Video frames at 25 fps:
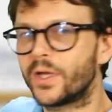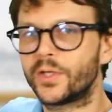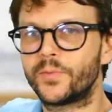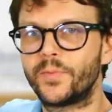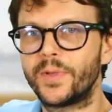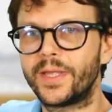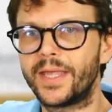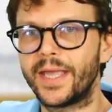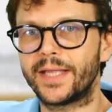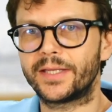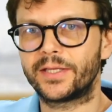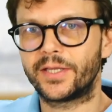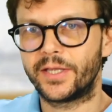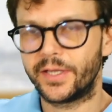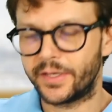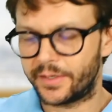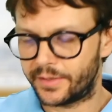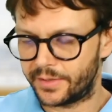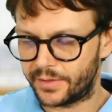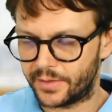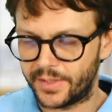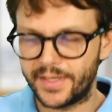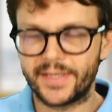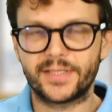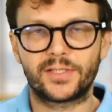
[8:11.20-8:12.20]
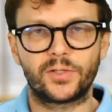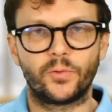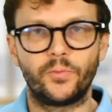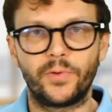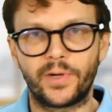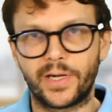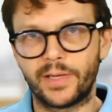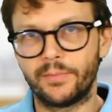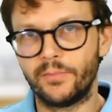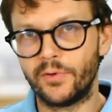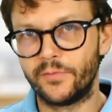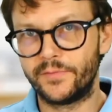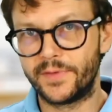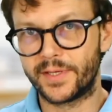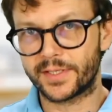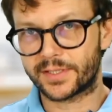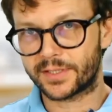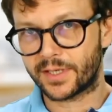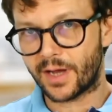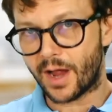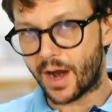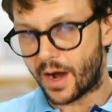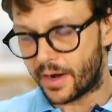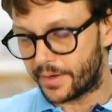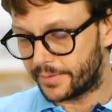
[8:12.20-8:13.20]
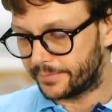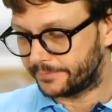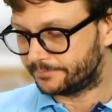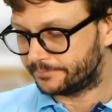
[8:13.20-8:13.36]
get here is we remove the scar.